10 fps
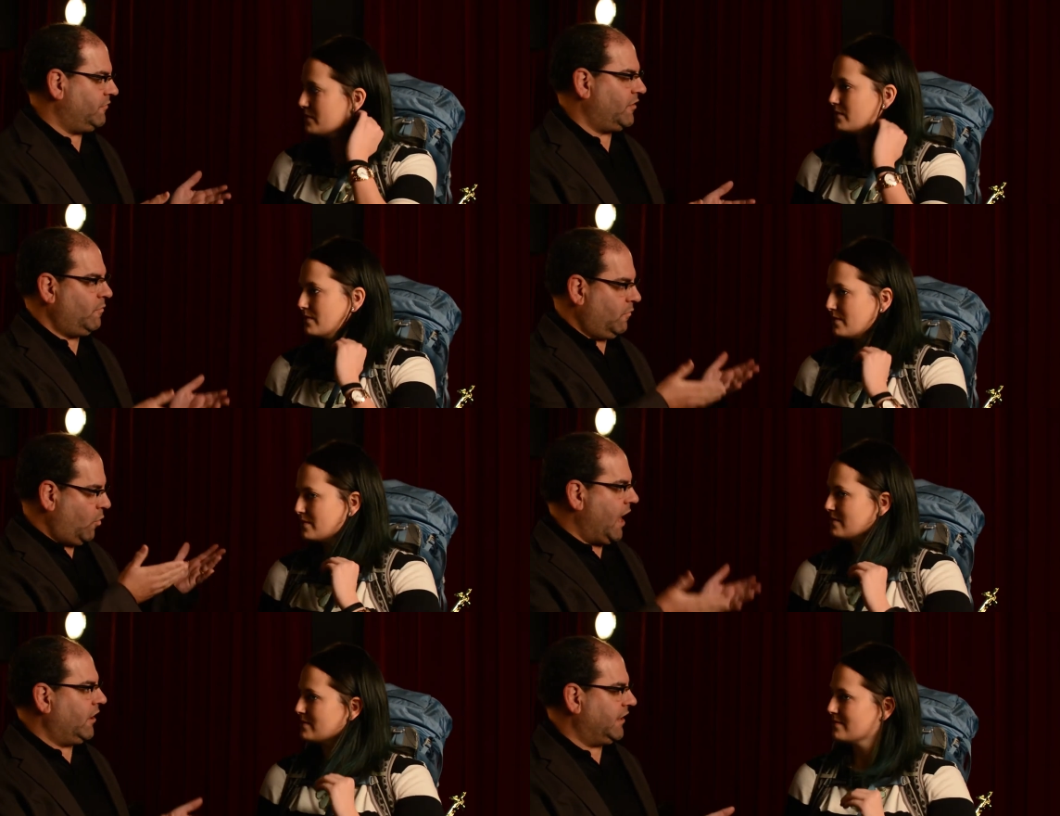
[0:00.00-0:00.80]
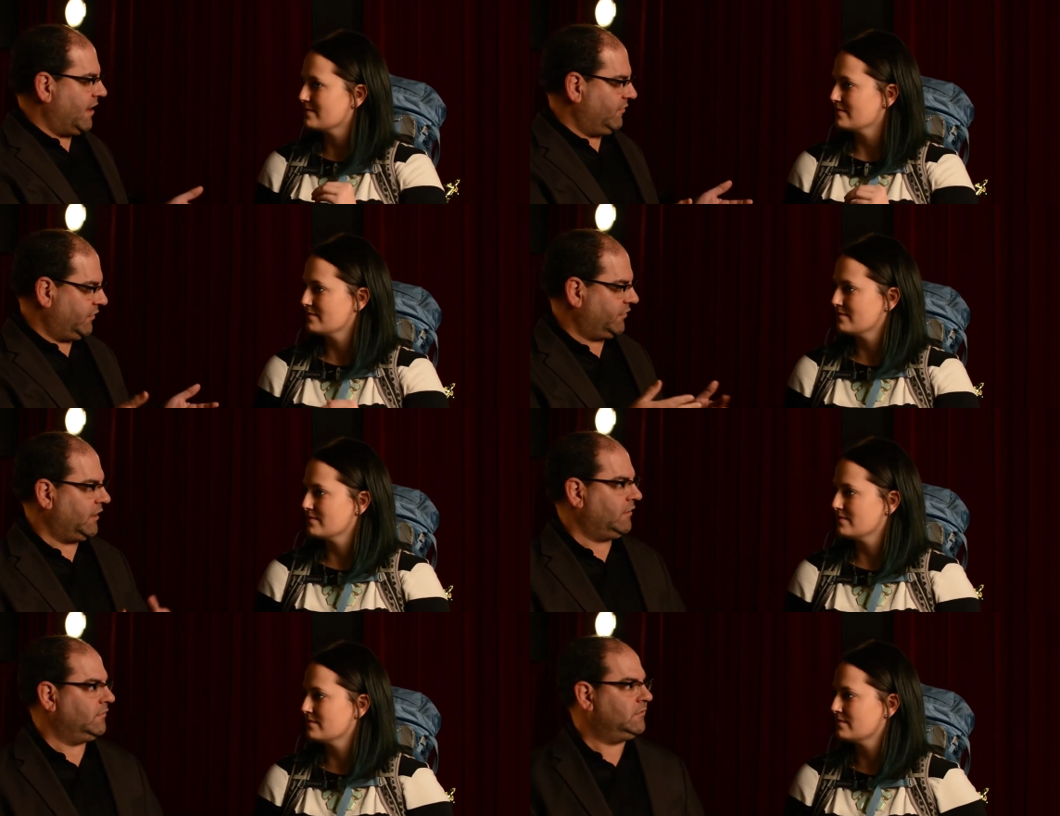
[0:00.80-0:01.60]
Speaker 1: from Wild, obviously.
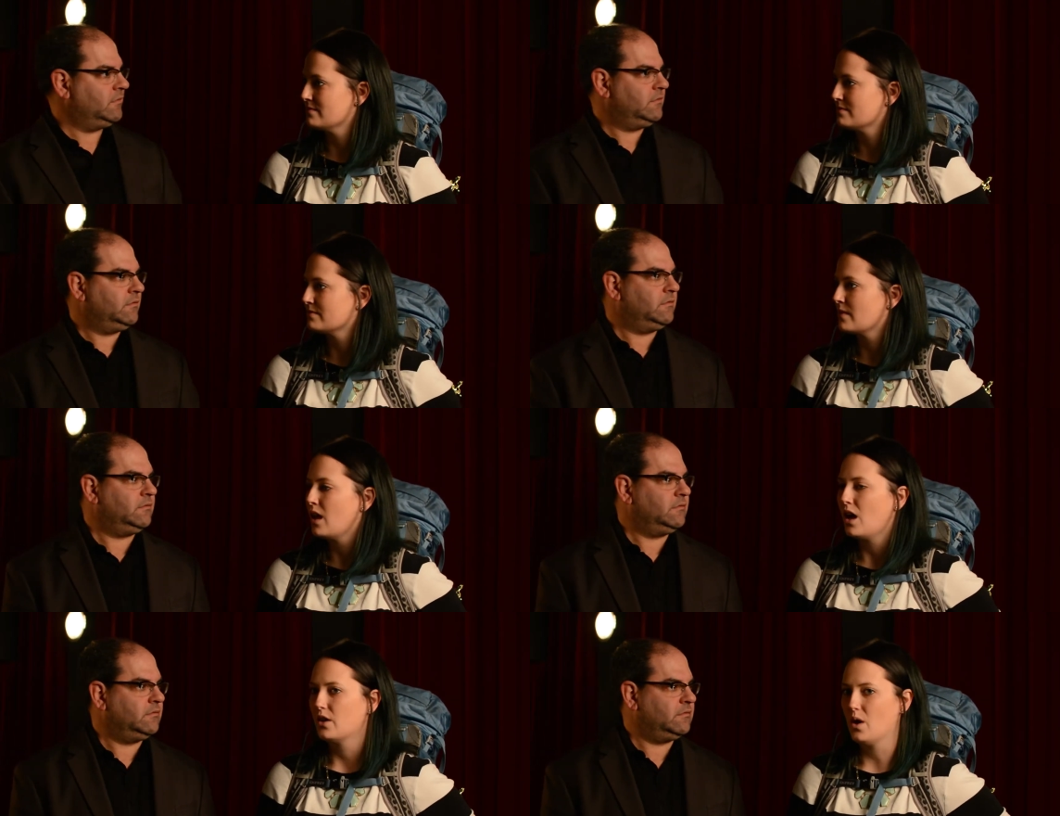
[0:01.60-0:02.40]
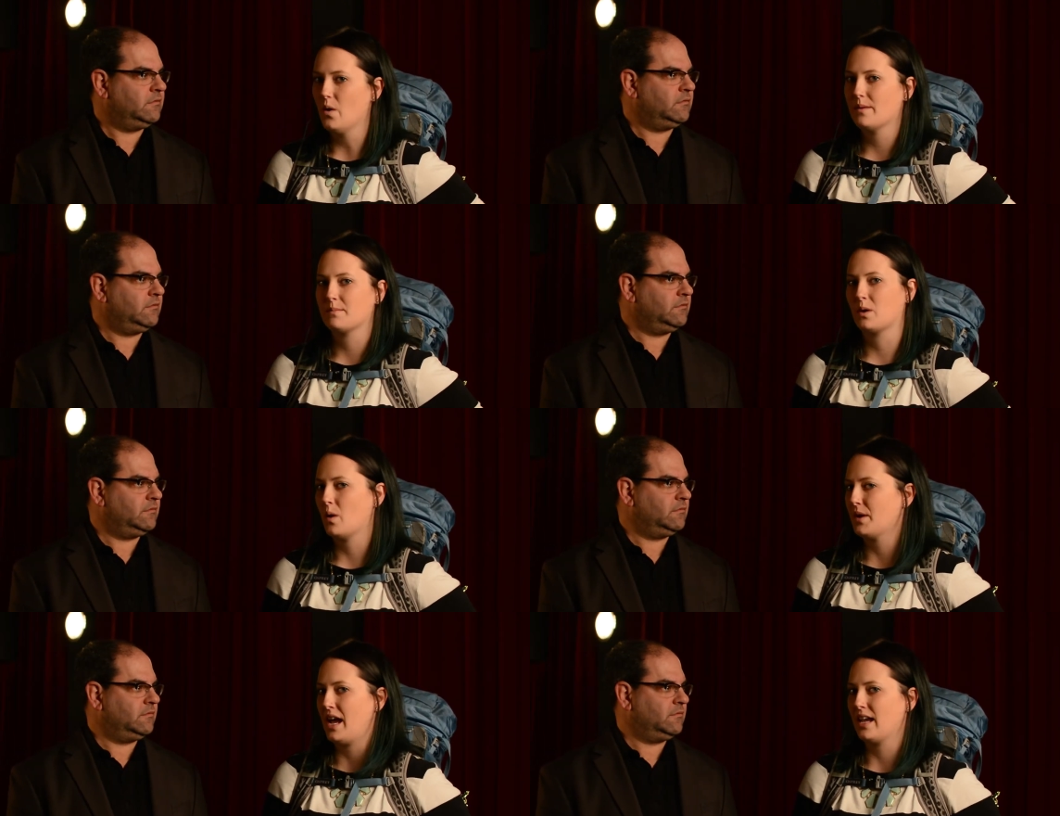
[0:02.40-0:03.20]
Speaker 2: No, I'm
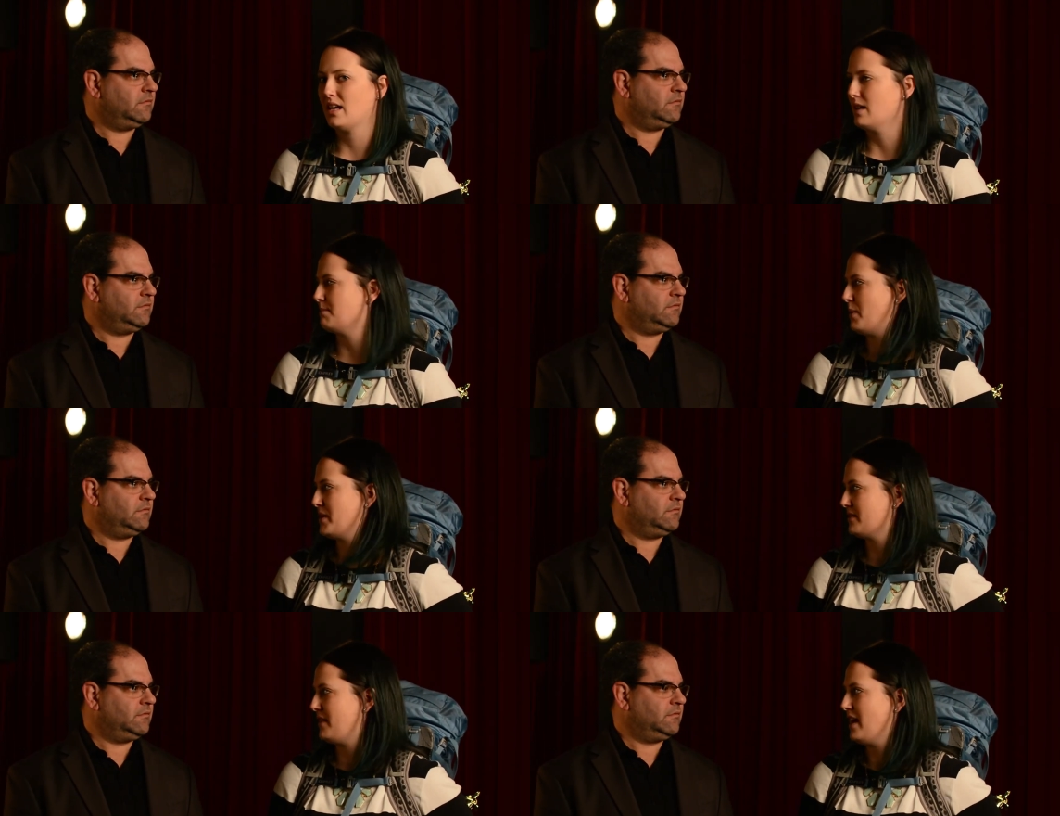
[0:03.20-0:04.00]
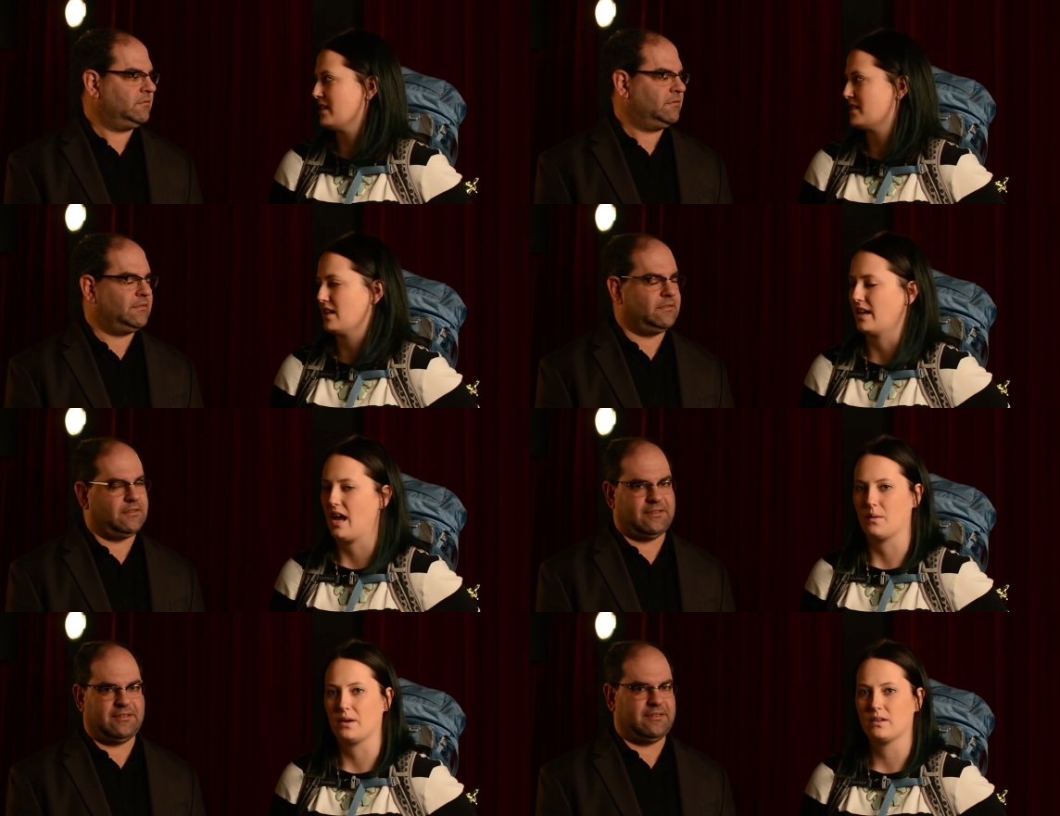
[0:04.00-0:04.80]
going hiking at Point Defiance in an
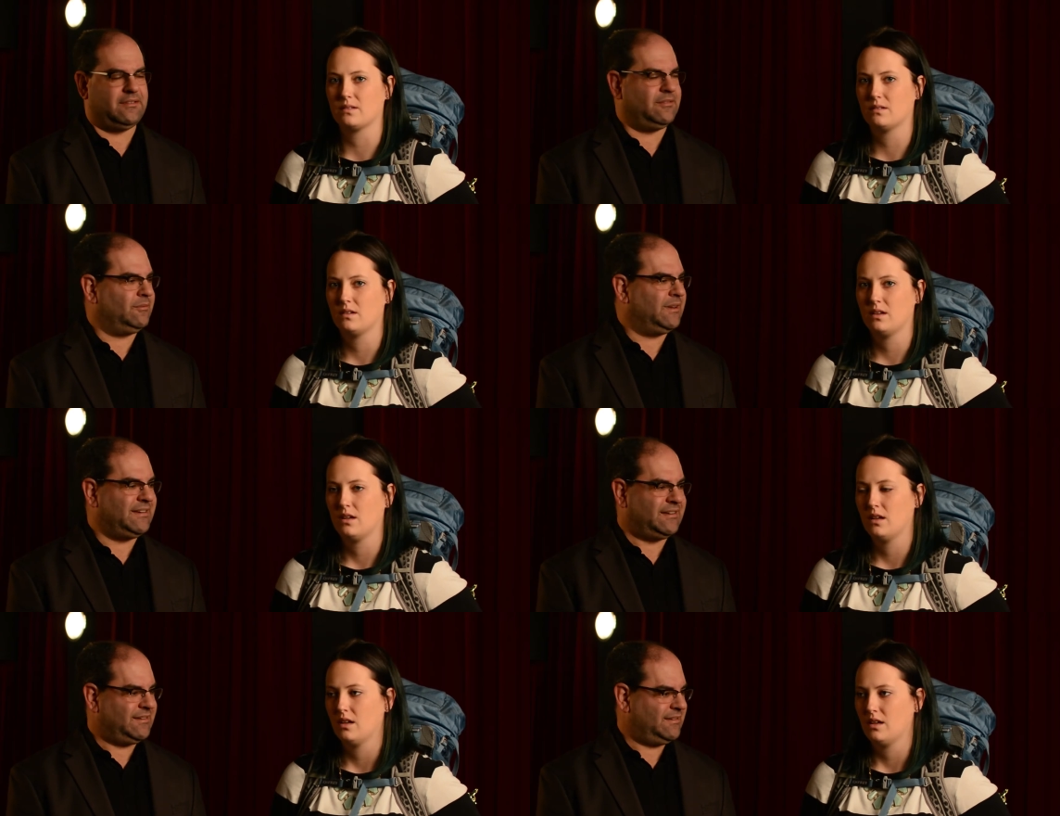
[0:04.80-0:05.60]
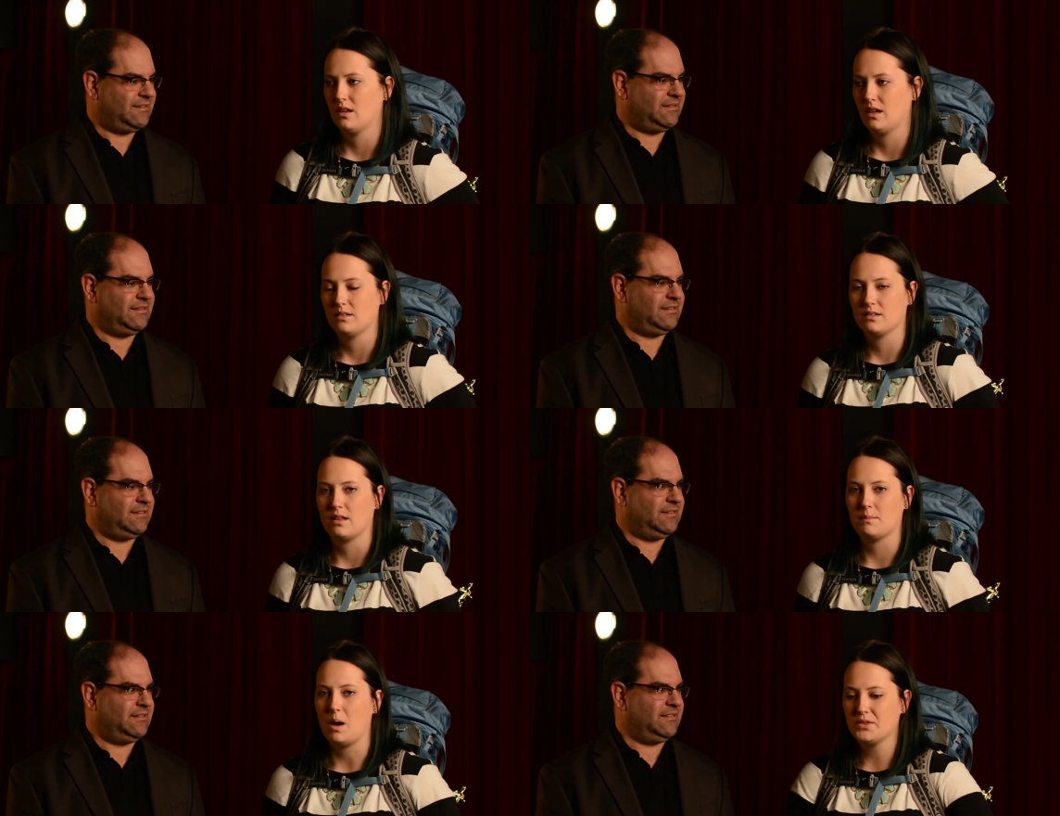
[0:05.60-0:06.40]
hour.
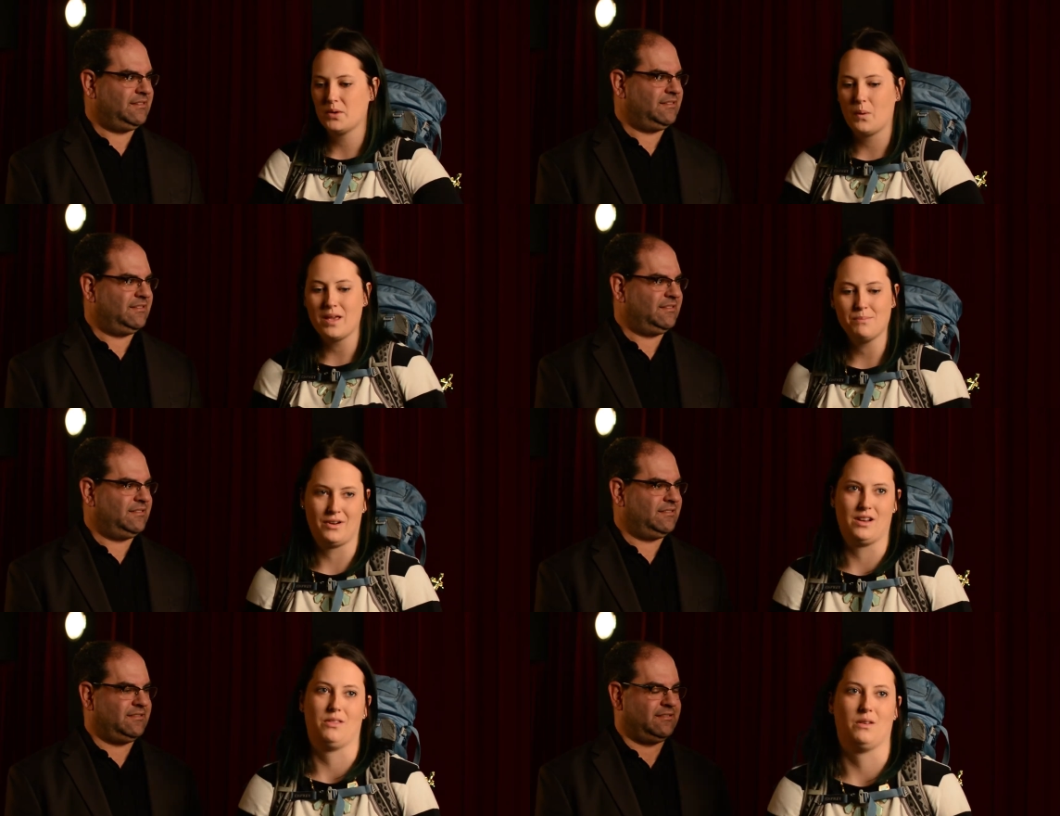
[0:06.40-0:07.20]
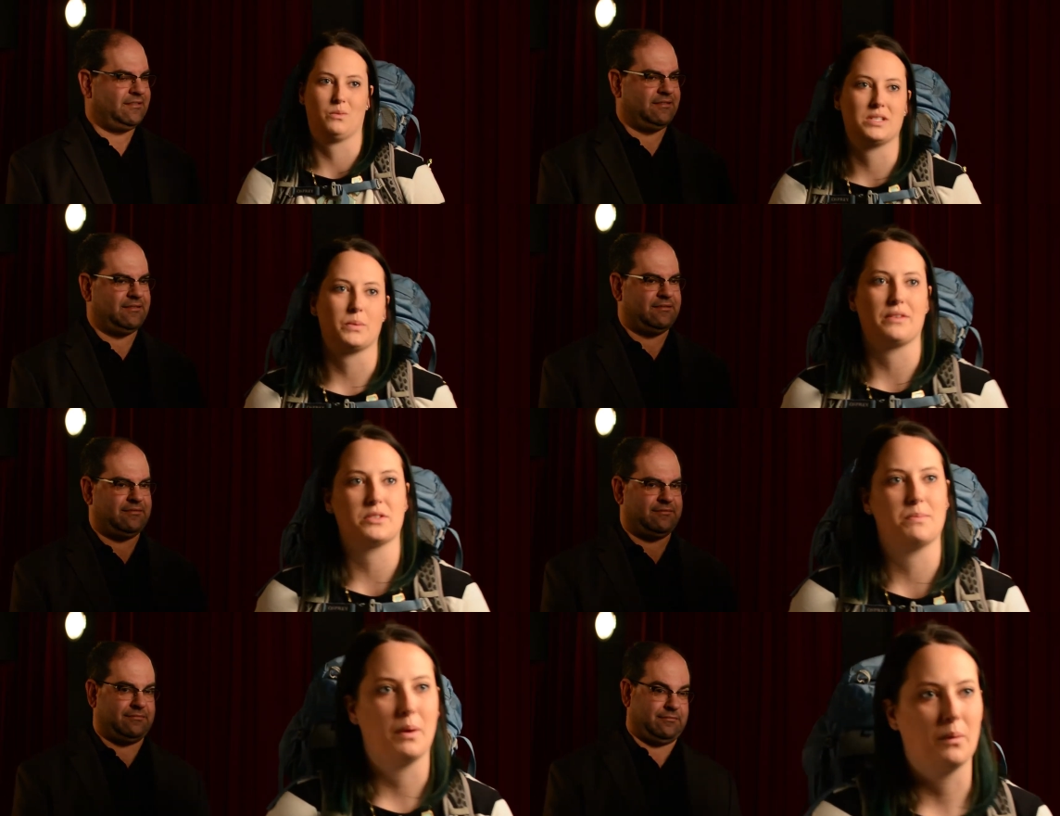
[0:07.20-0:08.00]
Also, way prettier than Reese
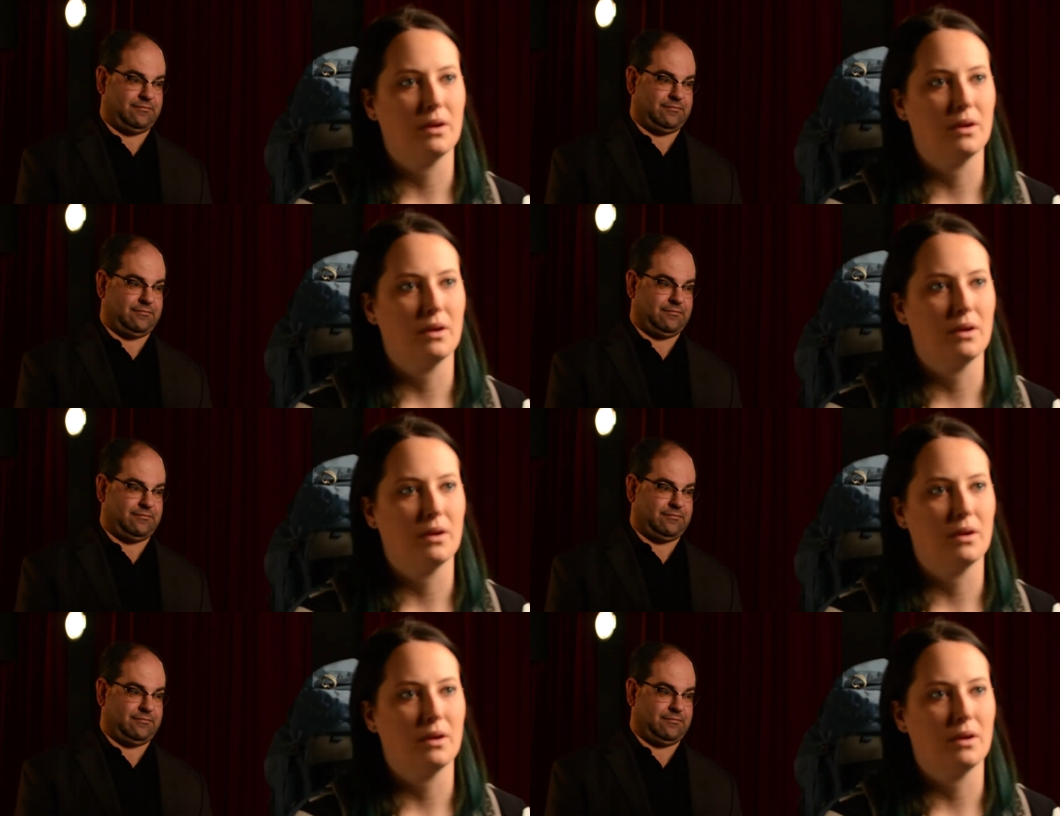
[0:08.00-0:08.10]
Witherspoon.